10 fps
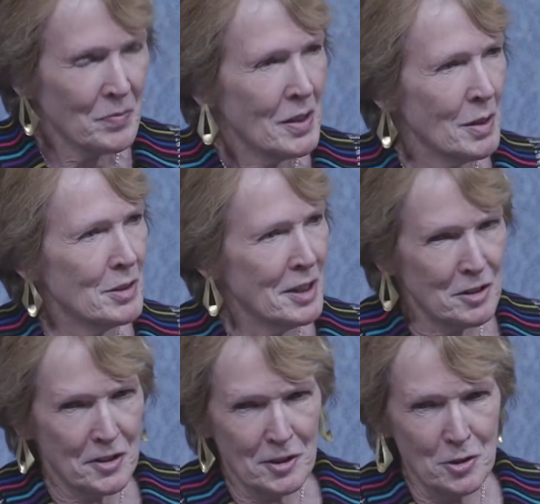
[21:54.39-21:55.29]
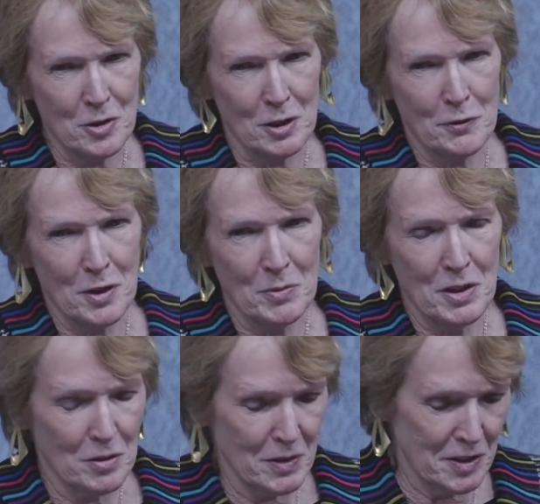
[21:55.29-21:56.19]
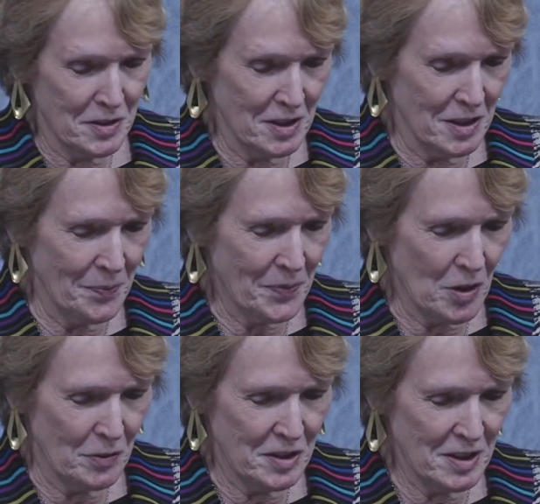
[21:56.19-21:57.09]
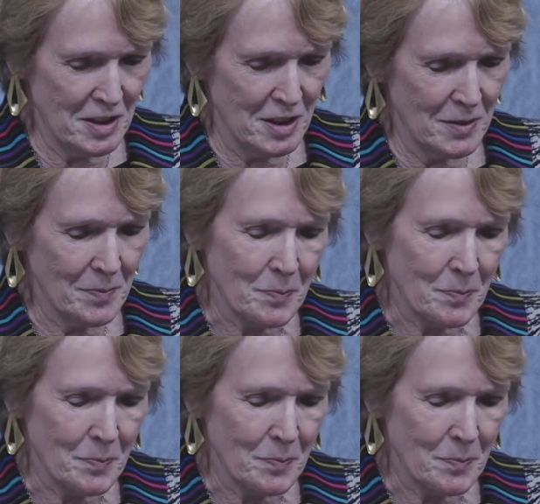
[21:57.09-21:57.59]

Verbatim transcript: Uh, Glenda Sluga from the University of Sydney